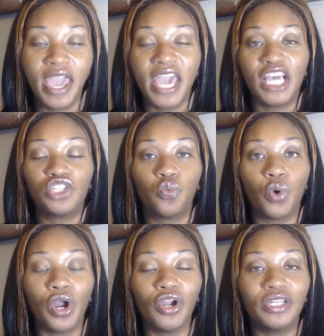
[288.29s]
His
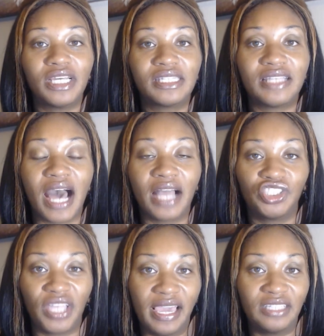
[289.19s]
word does not
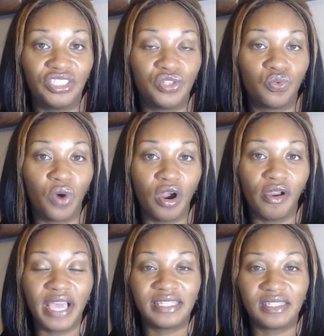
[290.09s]
change. His
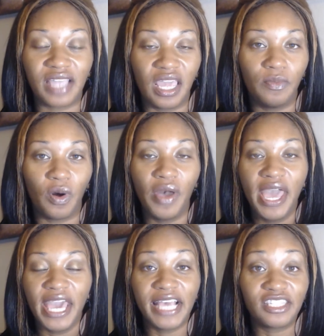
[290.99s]
word is stable.
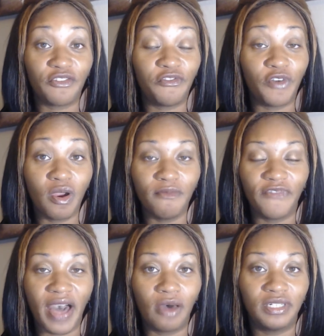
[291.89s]
It's a firm
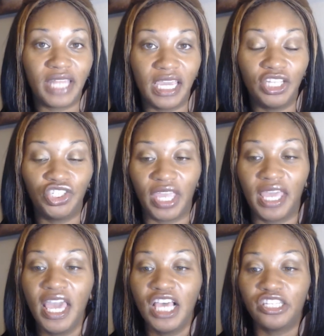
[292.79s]
foundation.
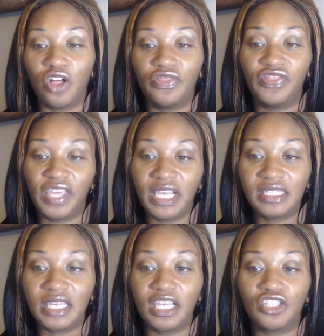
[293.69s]
So this
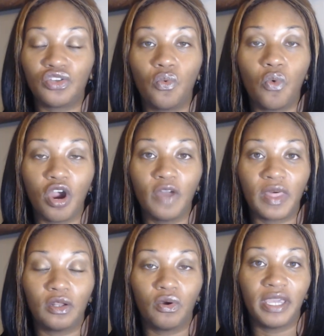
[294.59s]
is the word that
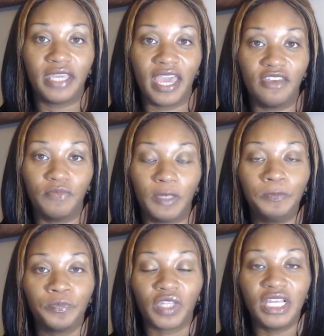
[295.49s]
the Lord gave me.
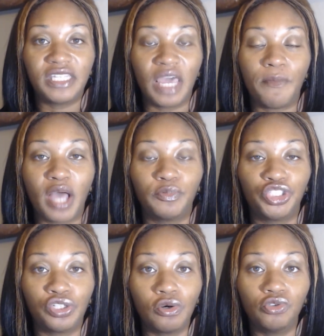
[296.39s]
He said, "My
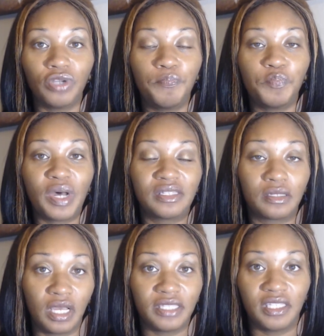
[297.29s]
children must
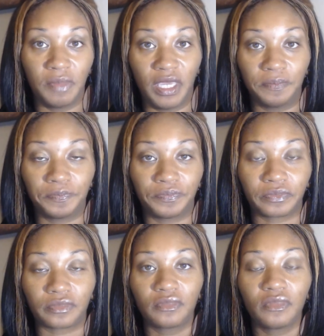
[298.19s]
look to me
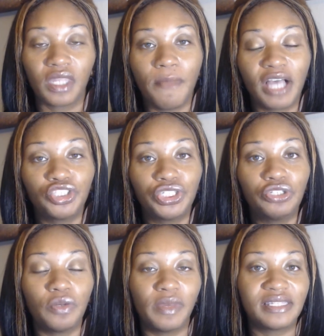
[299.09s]
My
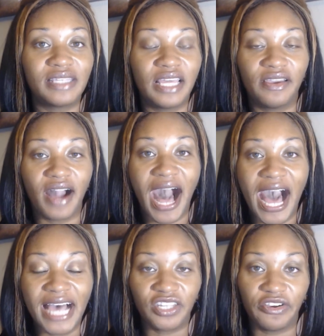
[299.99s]
children must set their
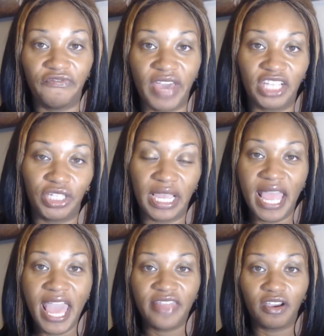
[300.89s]
eyes, their affection,
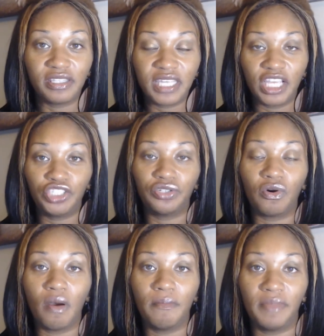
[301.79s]
their attention
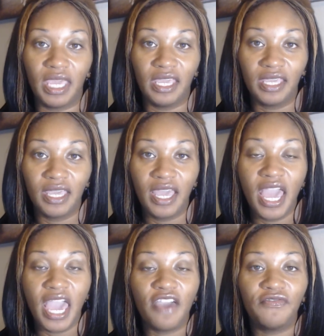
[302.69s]
on me
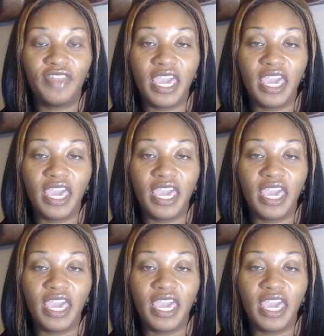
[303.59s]
if they